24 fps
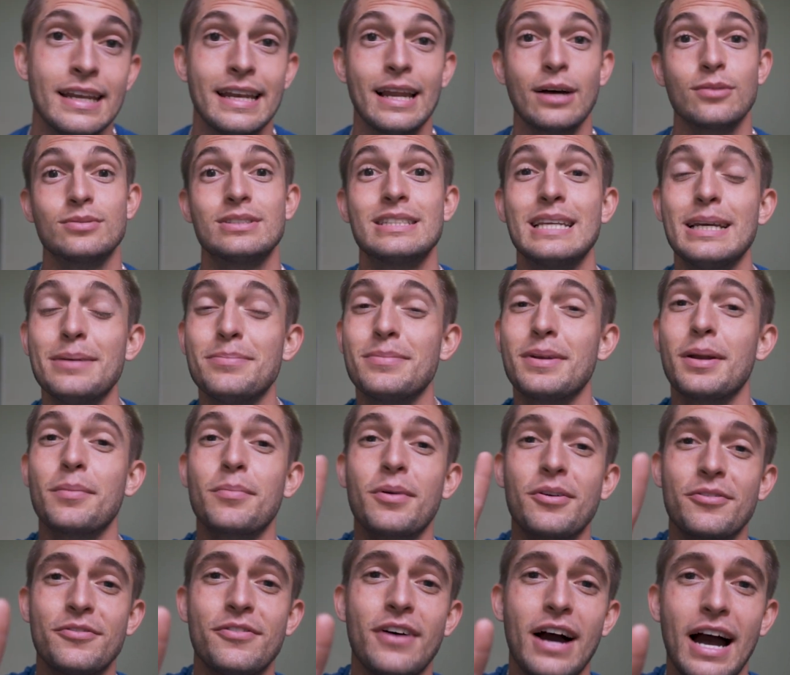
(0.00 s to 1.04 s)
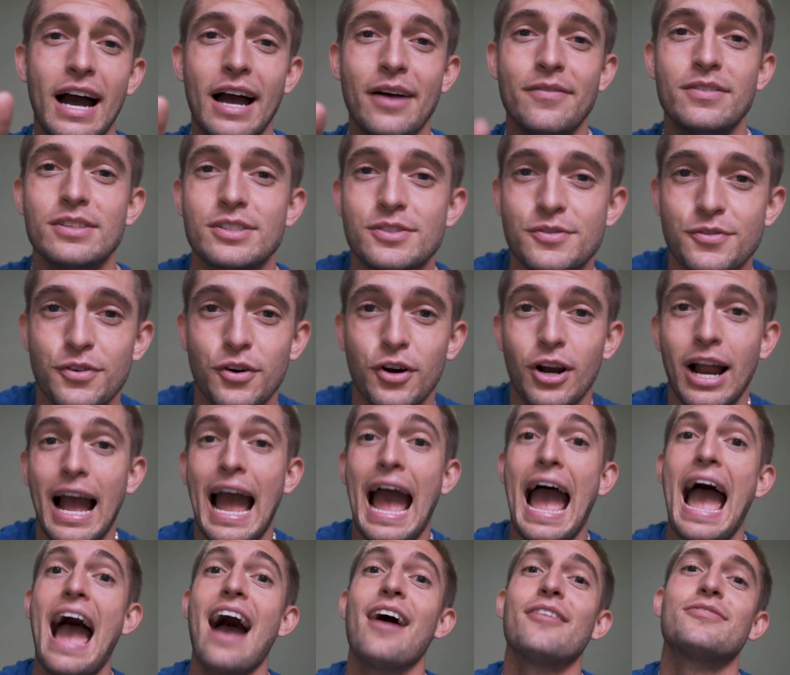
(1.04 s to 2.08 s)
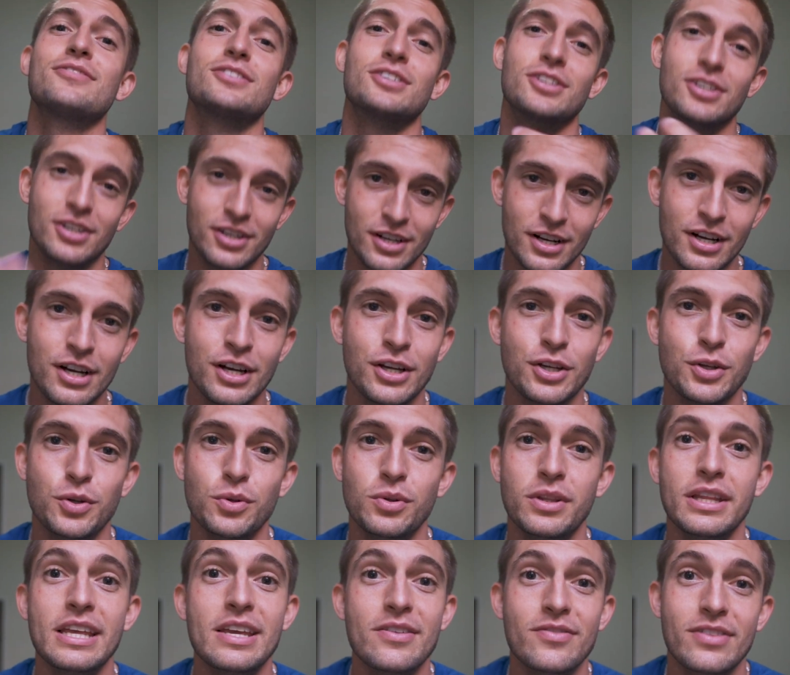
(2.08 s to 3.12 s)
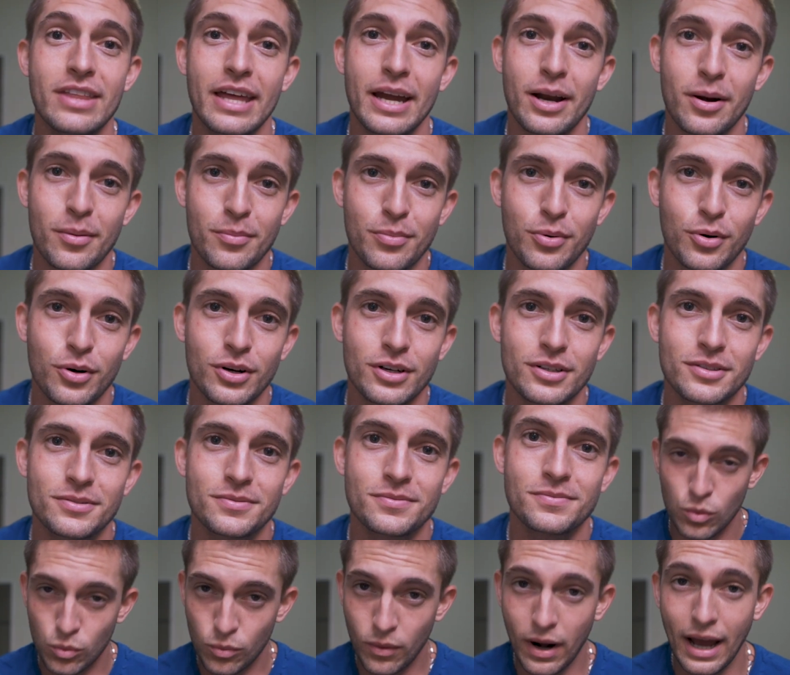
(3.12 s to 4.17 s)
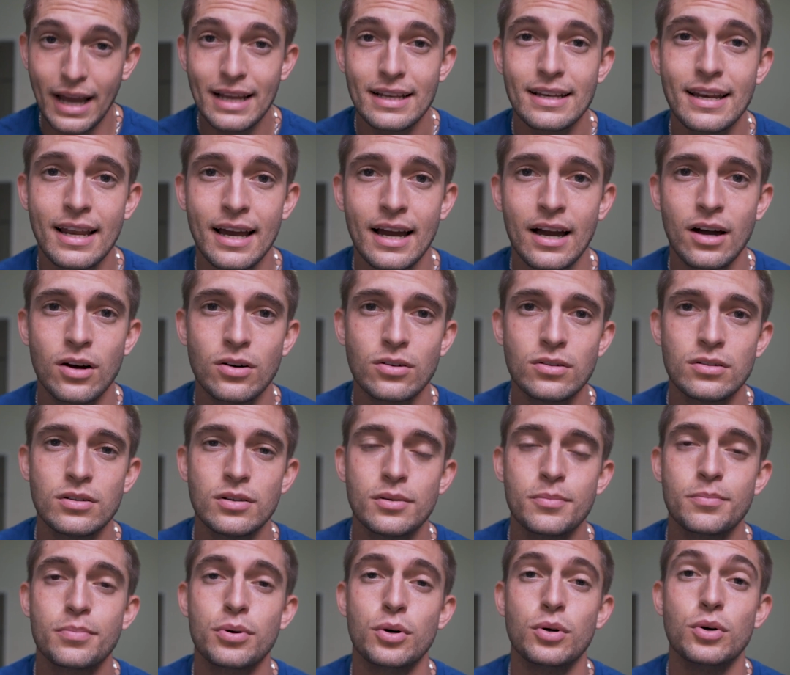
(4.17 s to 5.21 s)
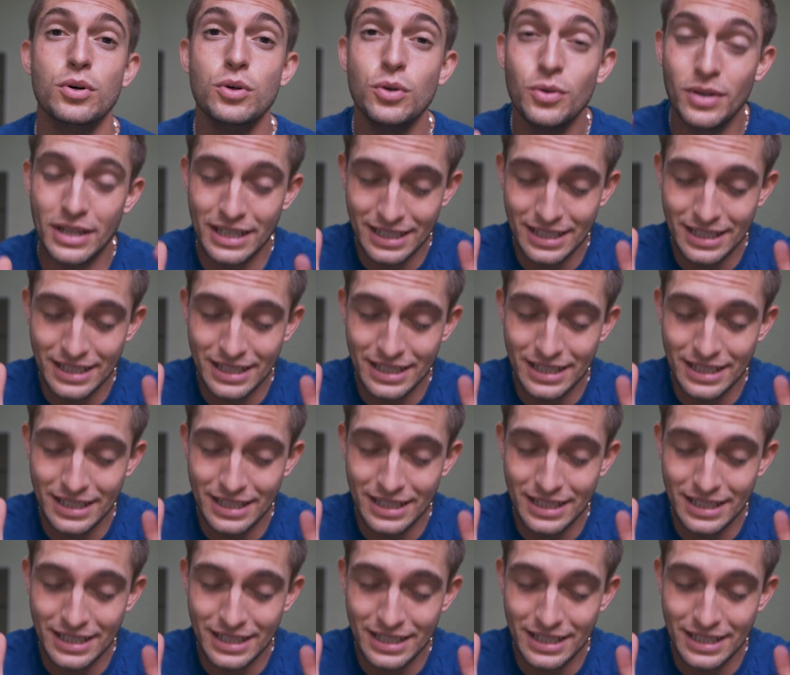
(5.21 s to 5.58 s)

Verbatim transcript: Now, tip number five is for after you leave the airport. Right now, Peru